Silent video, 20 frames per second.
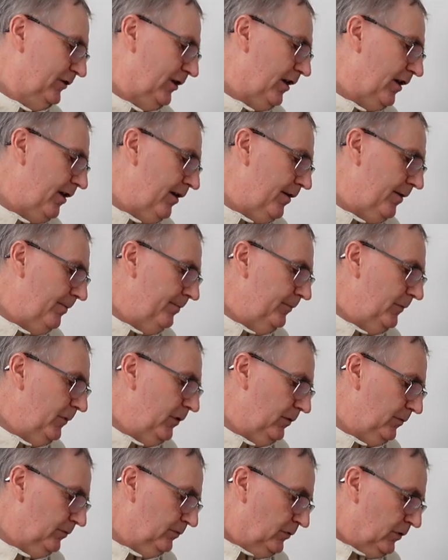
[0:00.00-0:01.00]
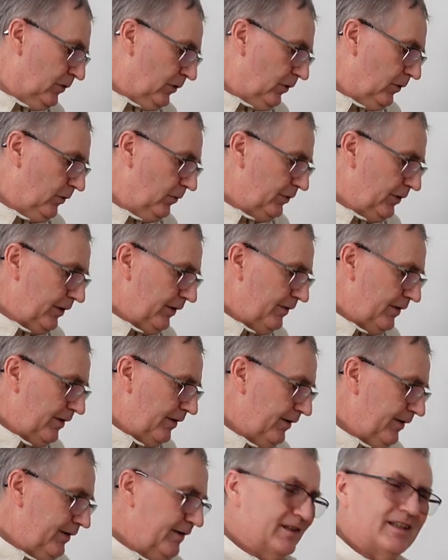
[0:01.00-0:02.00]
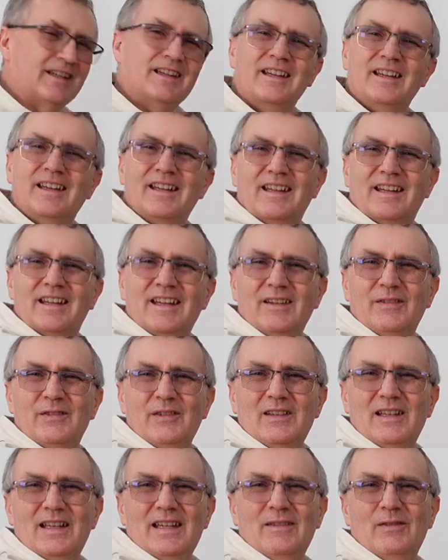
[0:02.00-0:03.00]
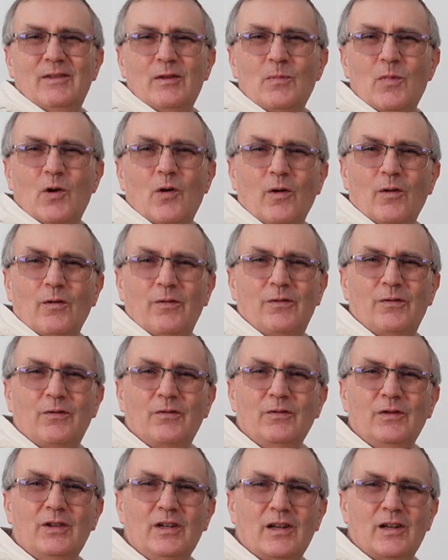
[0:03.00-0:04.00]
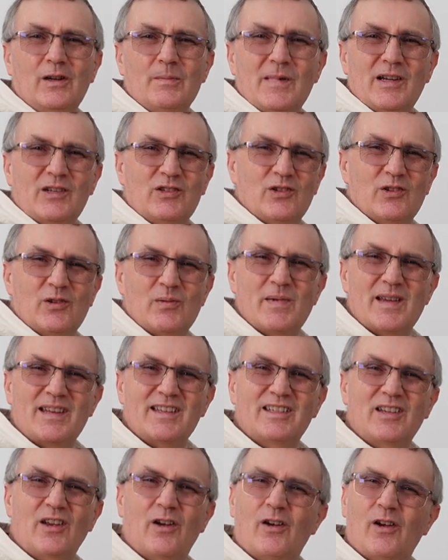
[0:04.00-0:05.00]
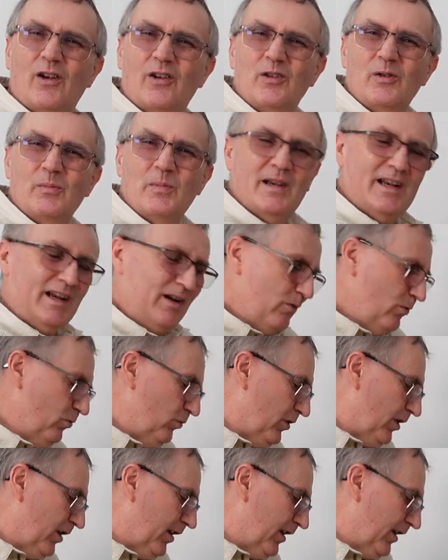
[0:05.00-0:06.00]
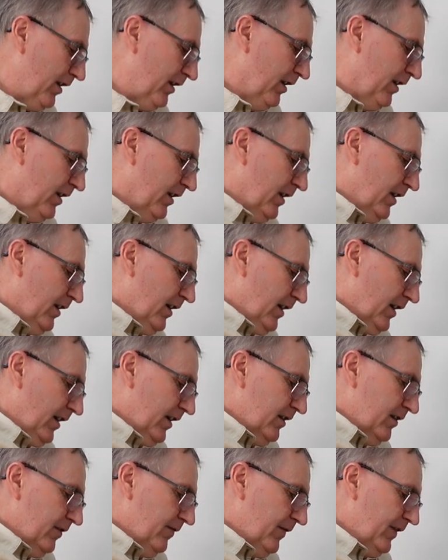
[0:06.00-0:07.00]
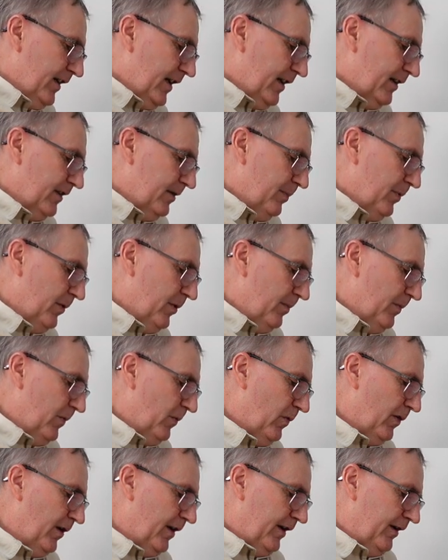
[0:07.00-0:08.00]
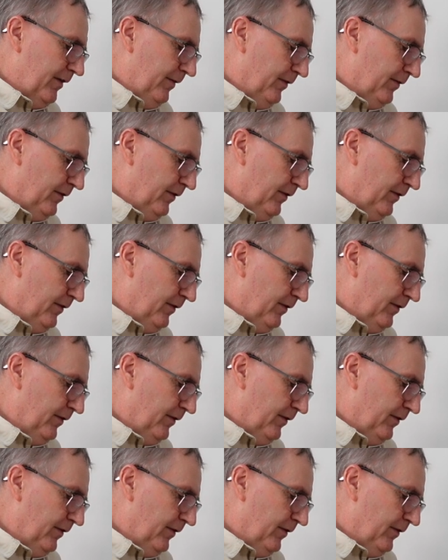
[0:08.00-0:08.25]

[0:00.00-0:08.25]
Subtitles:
Also noticed, if you leave them off, you know, imagine you're a bit tired and you've been out all day and you forget to put them away,